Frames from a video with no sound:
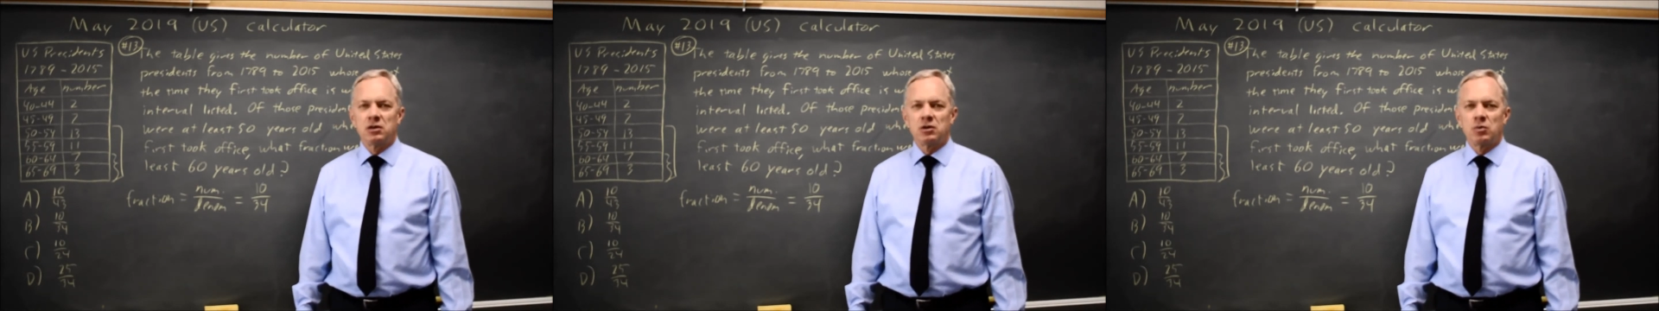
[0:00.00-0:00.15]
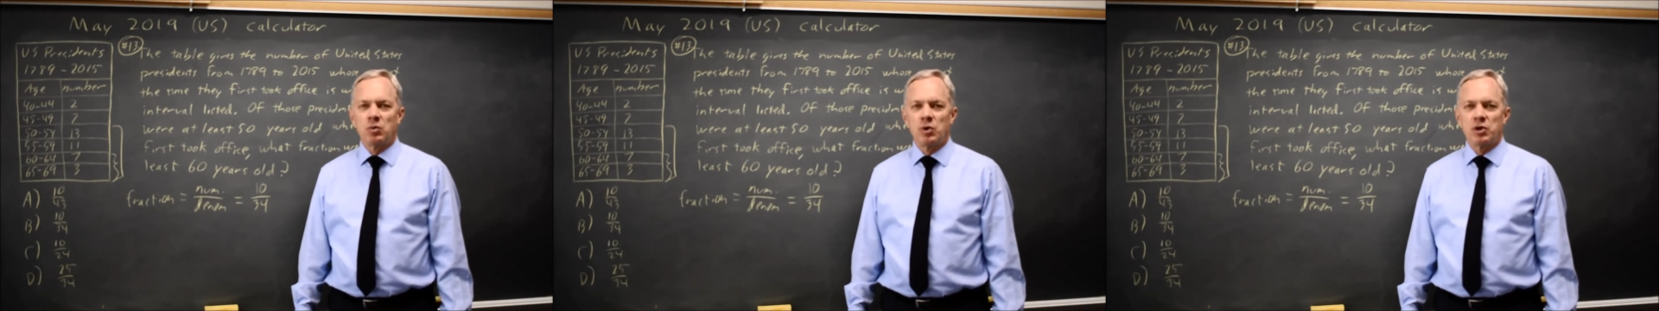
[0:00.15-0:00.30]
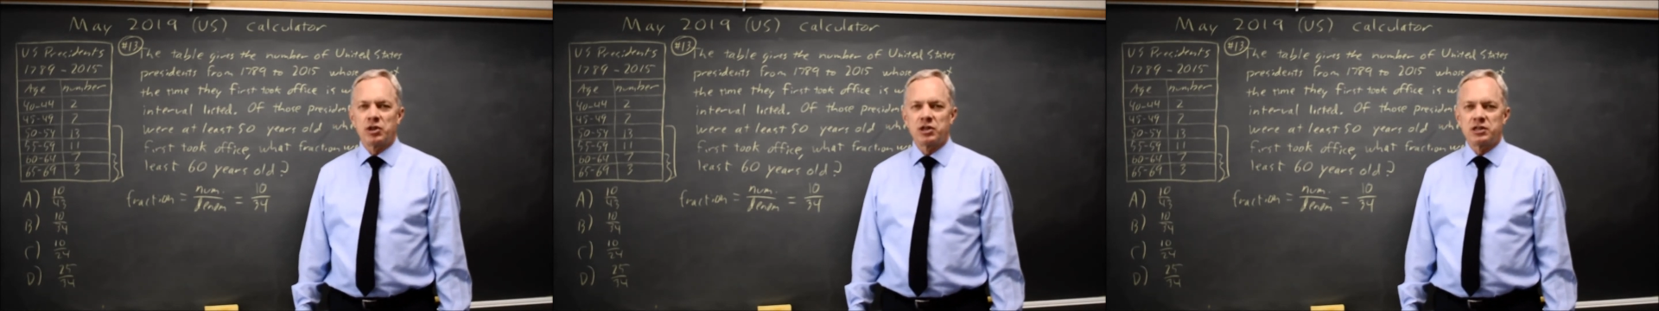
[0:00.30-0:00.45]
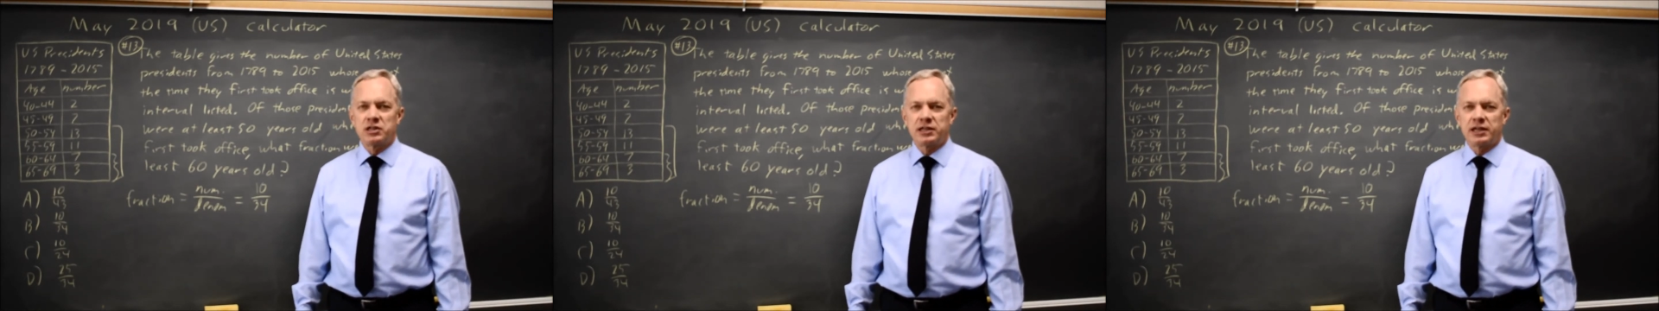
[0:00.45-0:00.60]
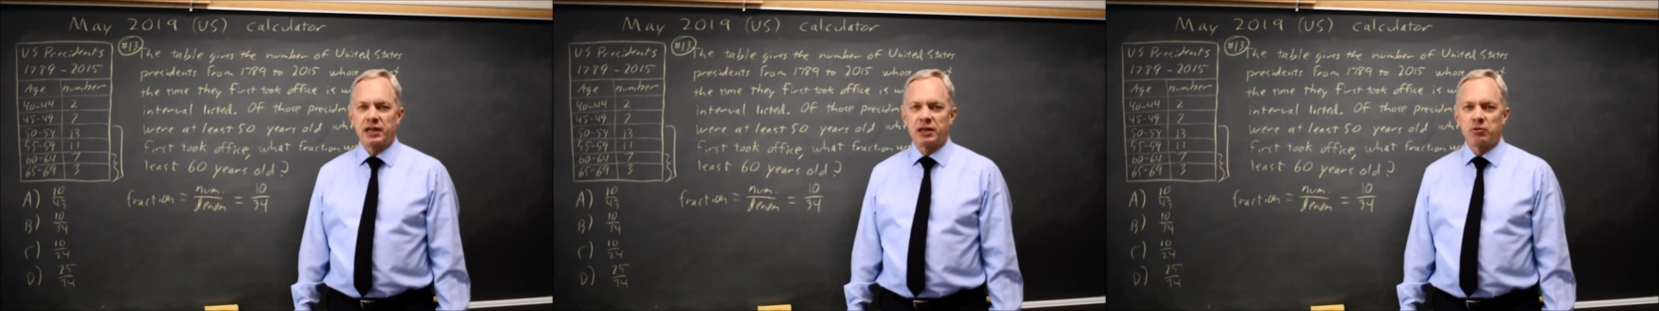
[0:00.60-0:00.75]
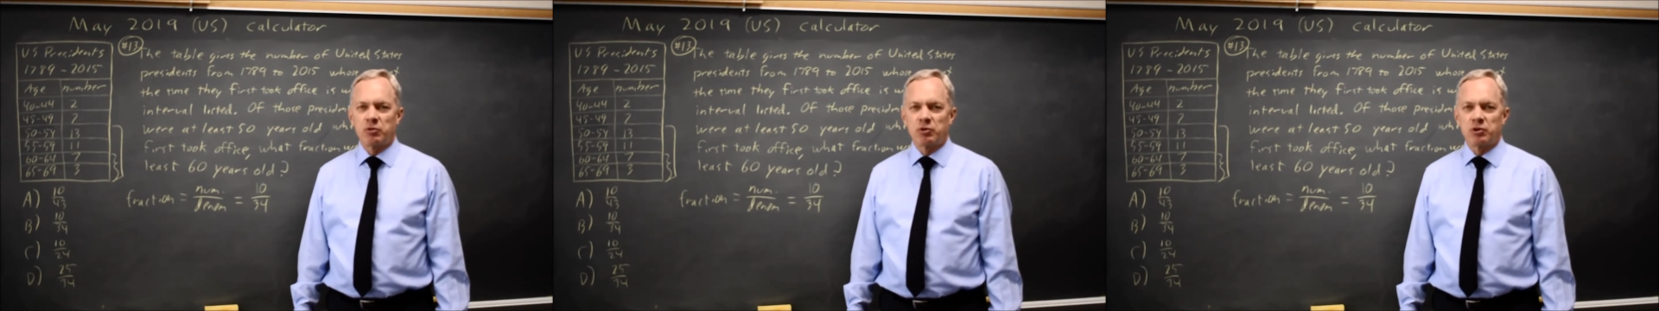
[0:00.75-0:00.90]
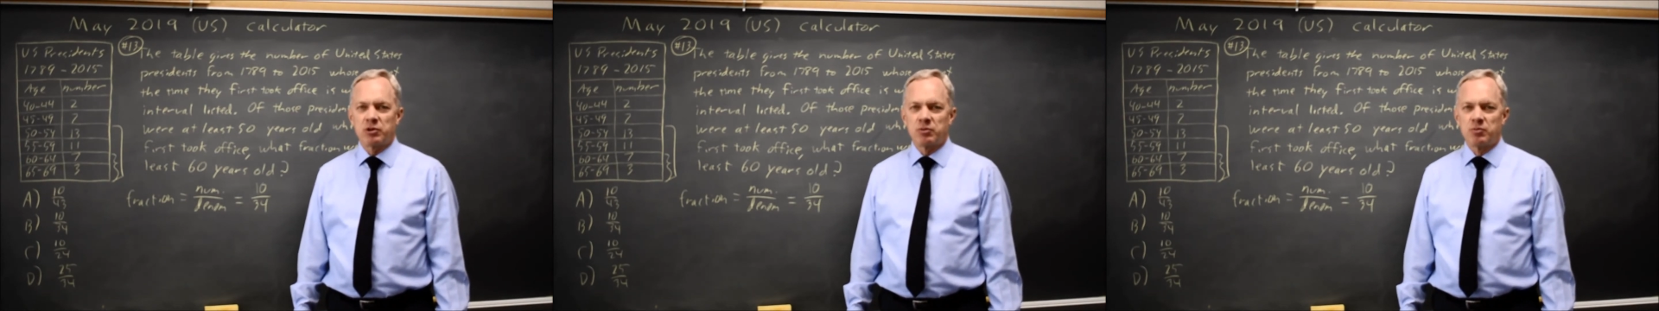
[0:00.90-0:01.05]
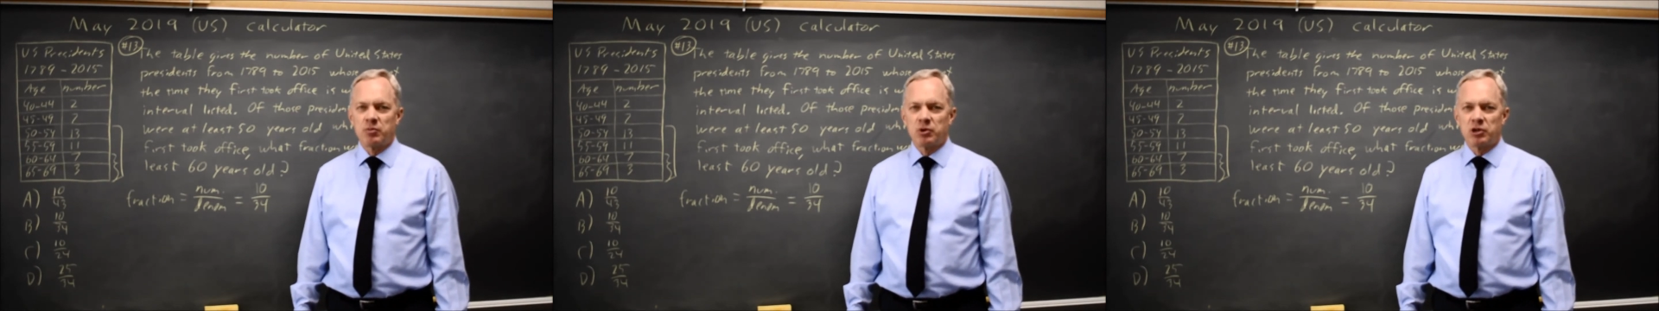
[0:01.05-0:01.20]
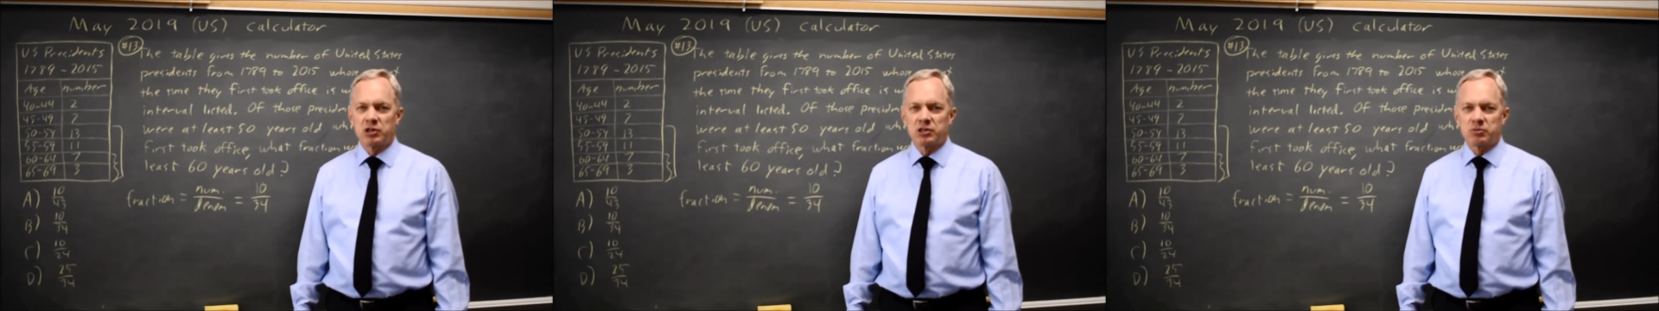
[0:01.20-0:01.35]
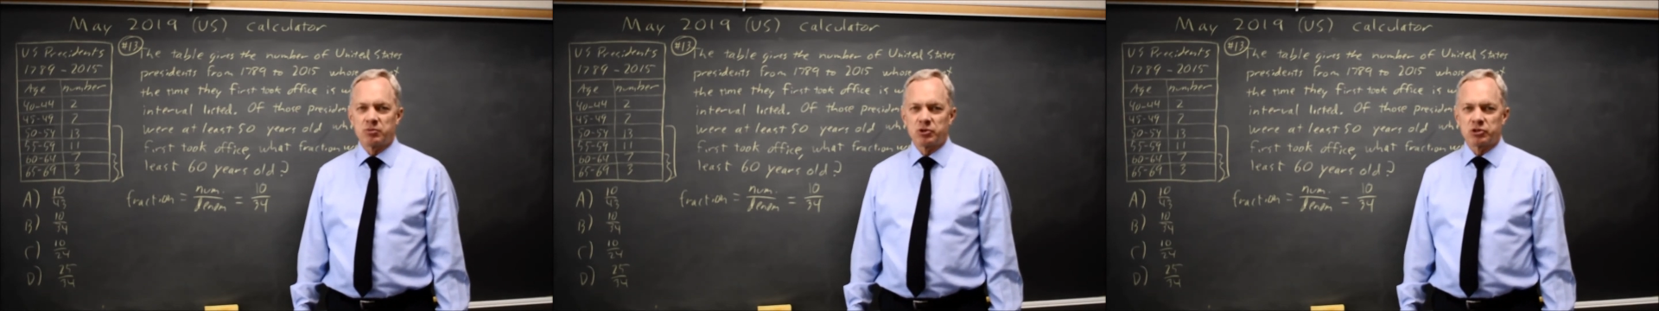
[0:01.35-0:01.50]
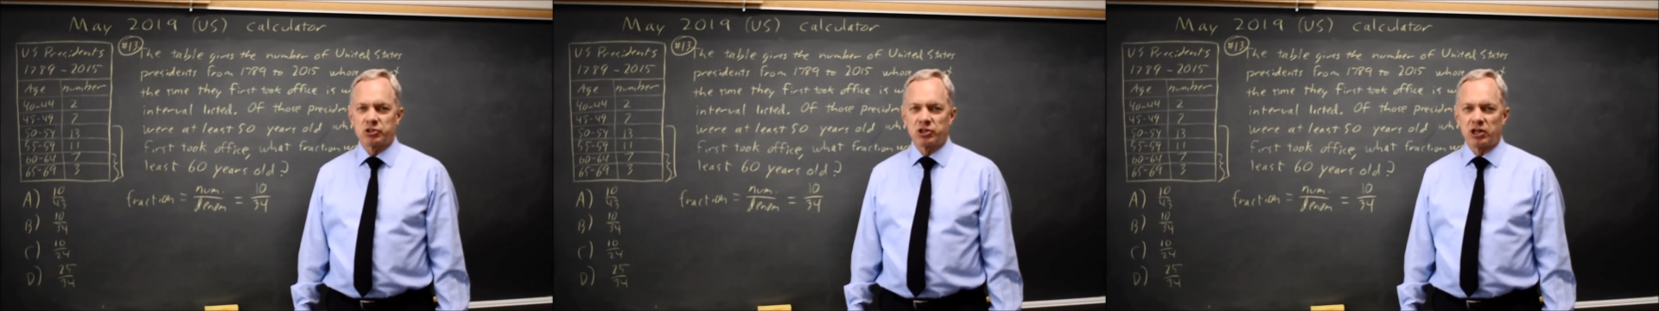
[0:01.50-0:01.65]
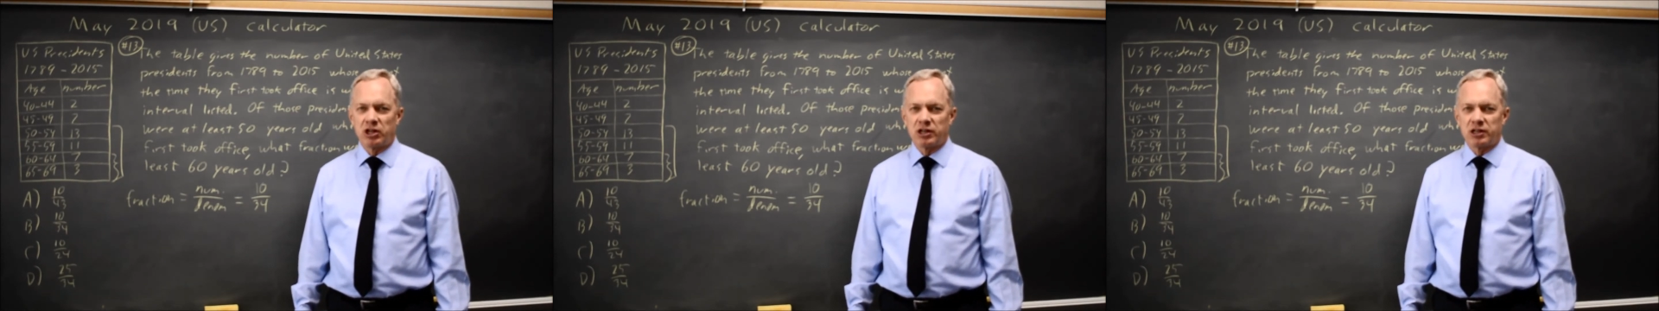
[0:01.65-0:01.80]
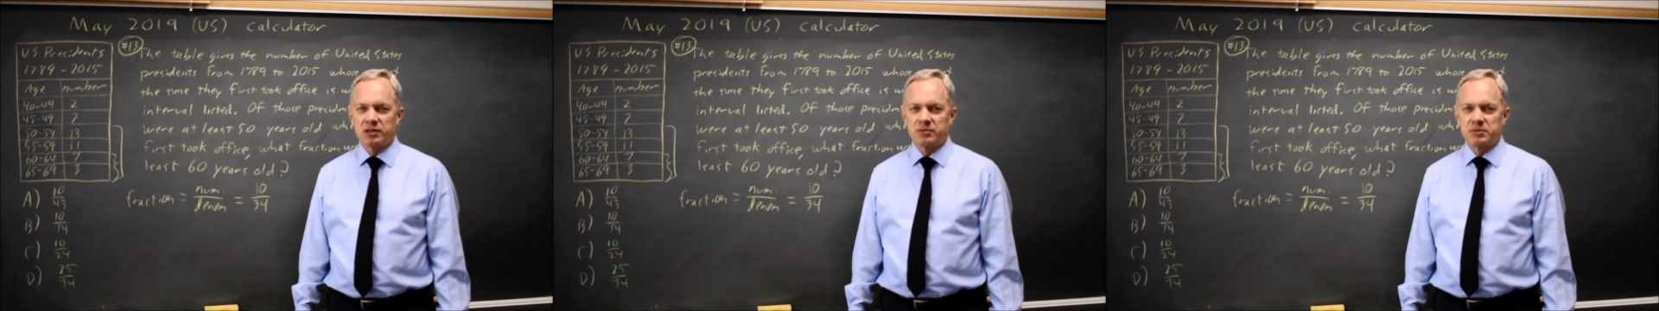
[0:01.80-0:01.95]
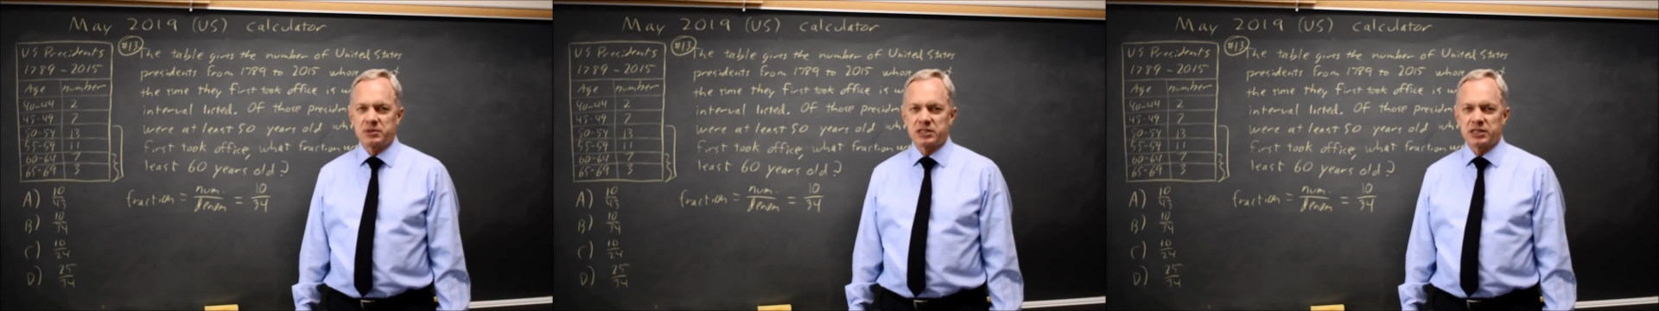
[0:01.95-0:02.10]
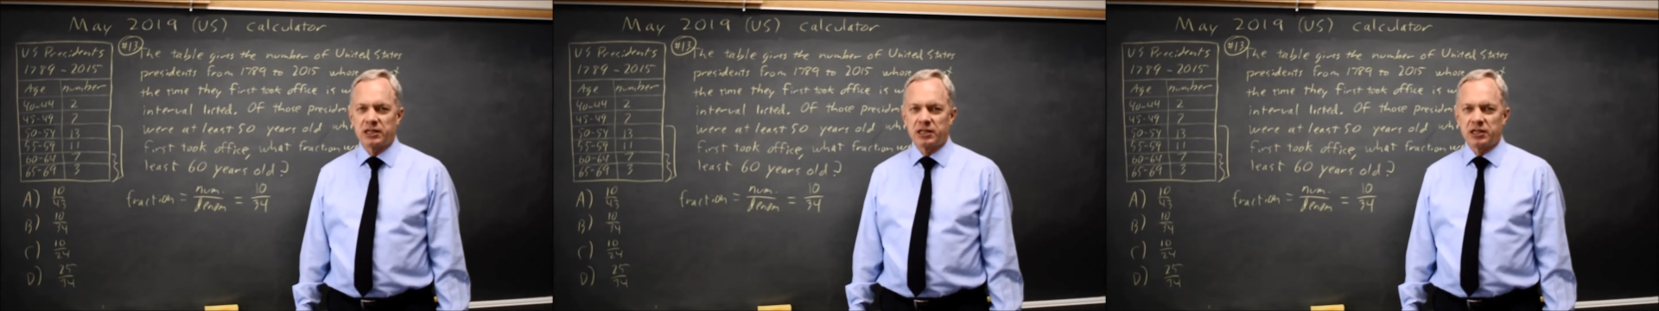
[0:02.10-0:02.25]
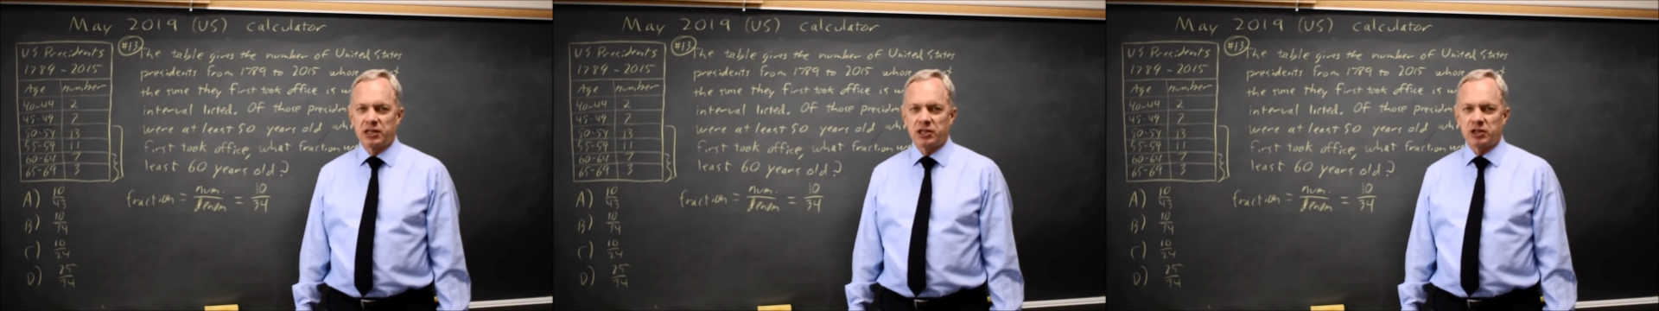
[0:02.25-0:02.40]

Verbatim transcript: with a table with multiple columns,